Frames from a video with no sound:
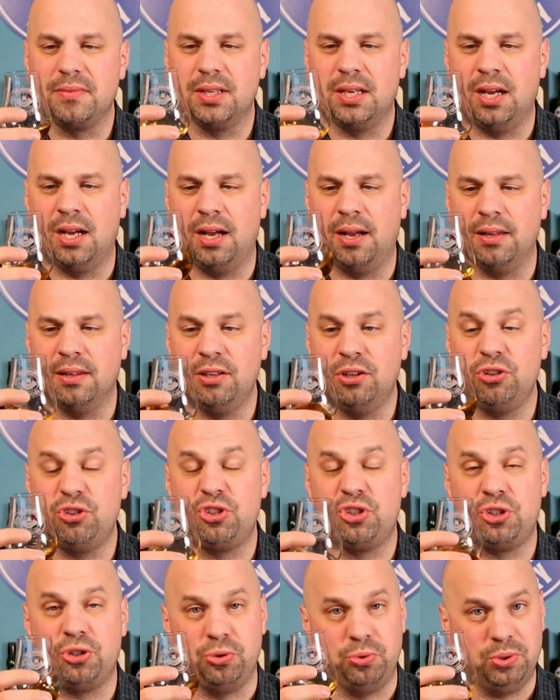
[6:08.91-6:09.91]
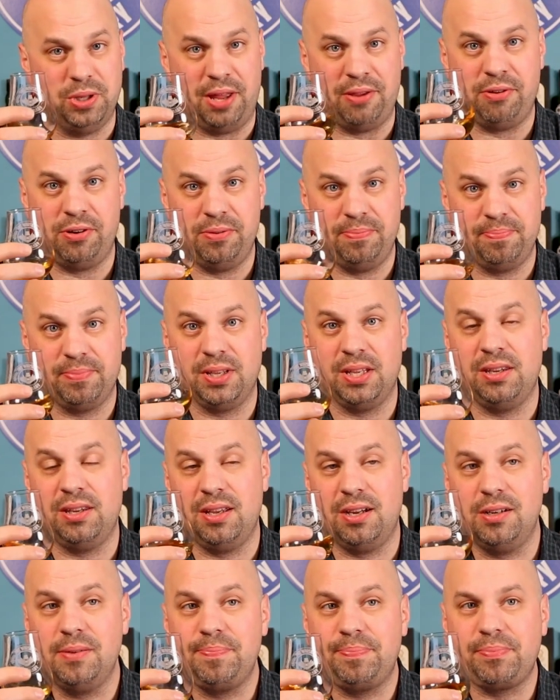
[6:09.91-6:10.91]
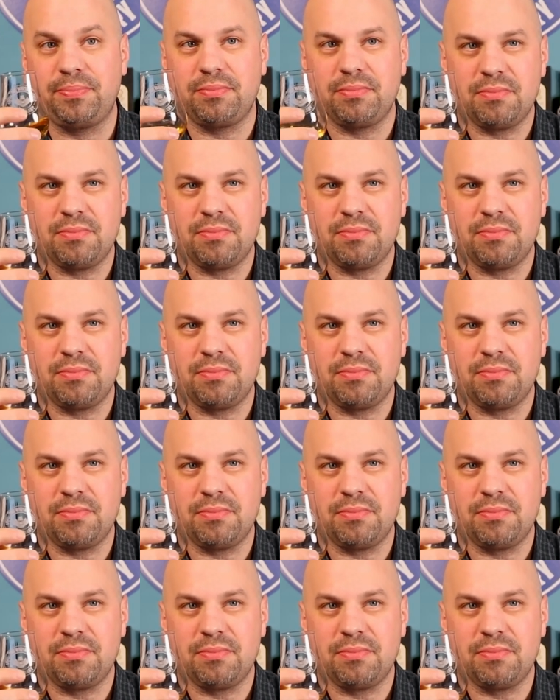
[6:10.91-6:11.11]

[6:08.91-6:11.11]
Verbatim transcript: a uh, little shoe leather in there.